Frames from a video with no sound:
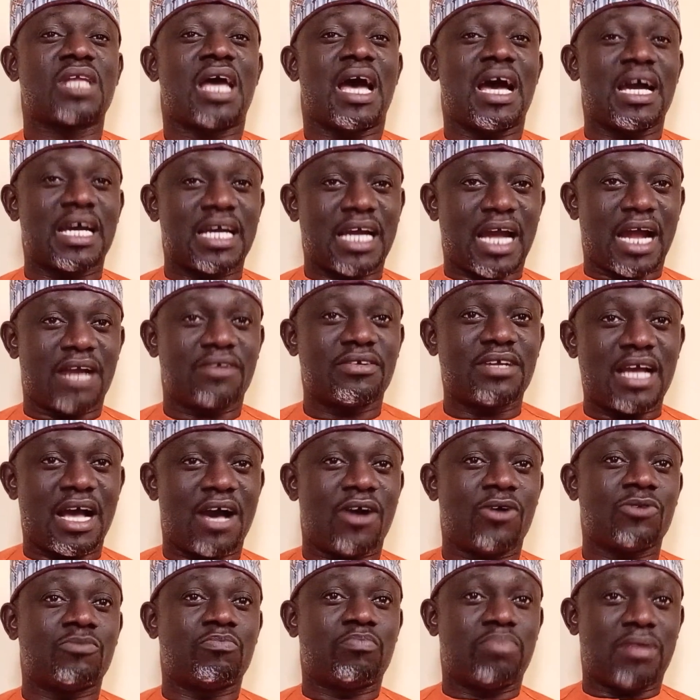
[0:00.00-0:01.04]
and carry
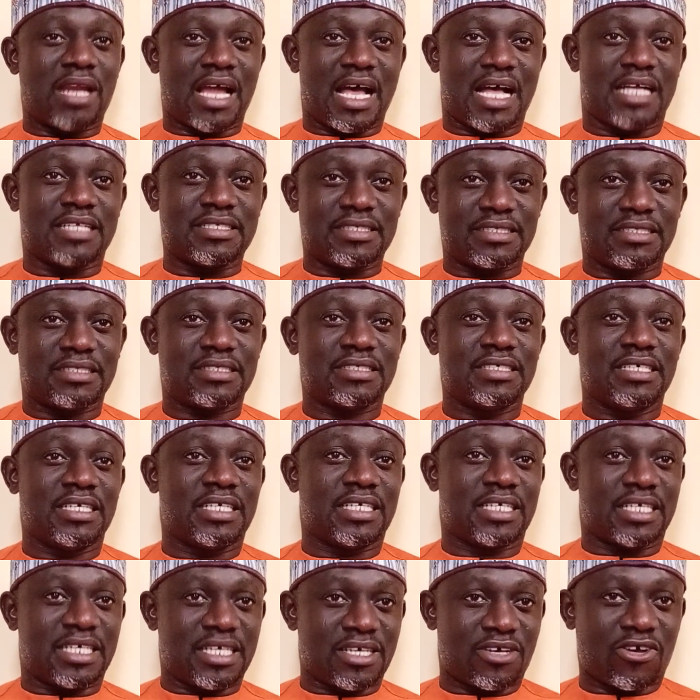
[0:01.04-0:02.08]
out plans
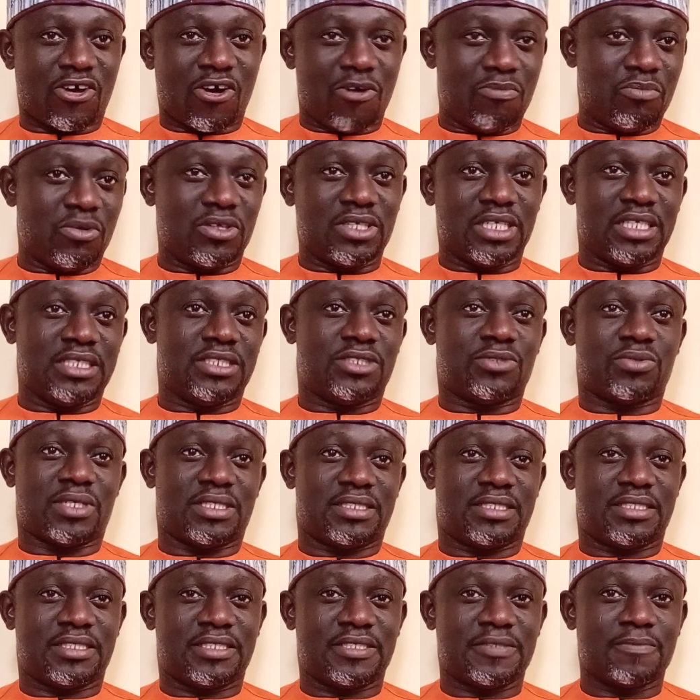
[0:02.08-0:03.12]
in common
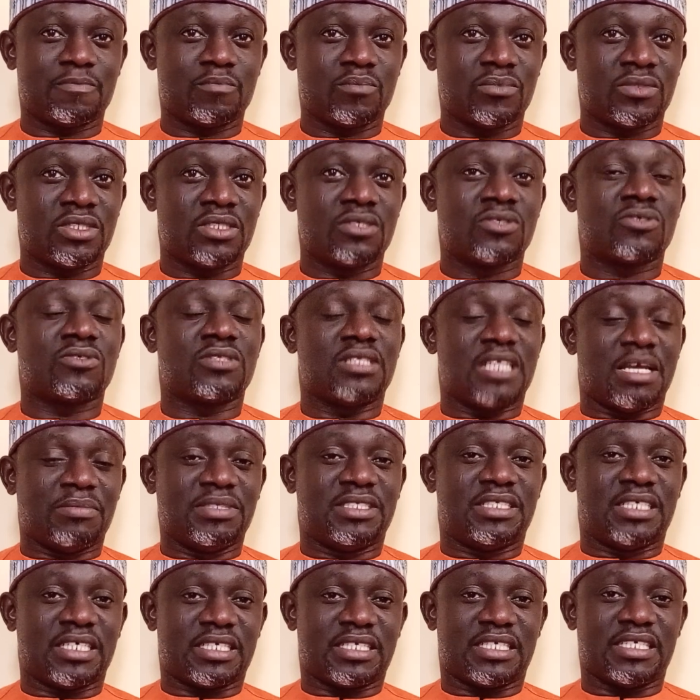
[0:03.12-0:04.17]
interest. Let me
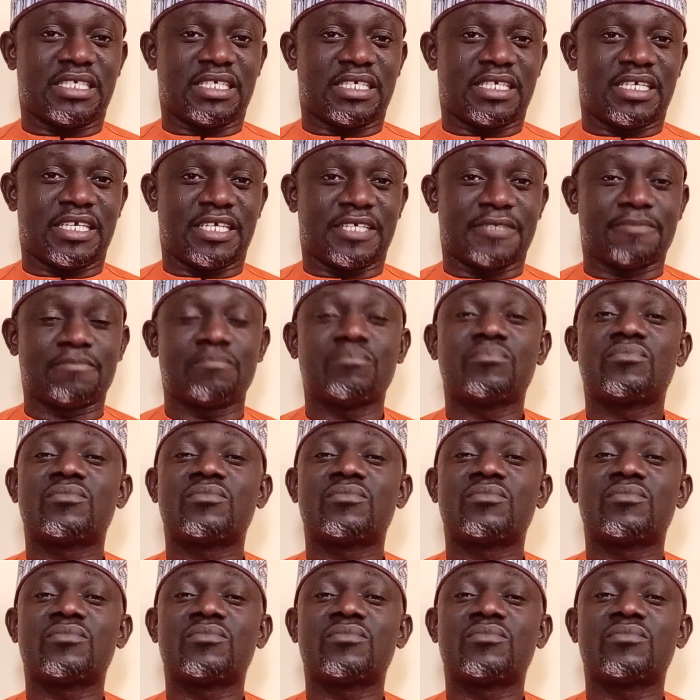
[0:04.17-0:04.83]
take it again.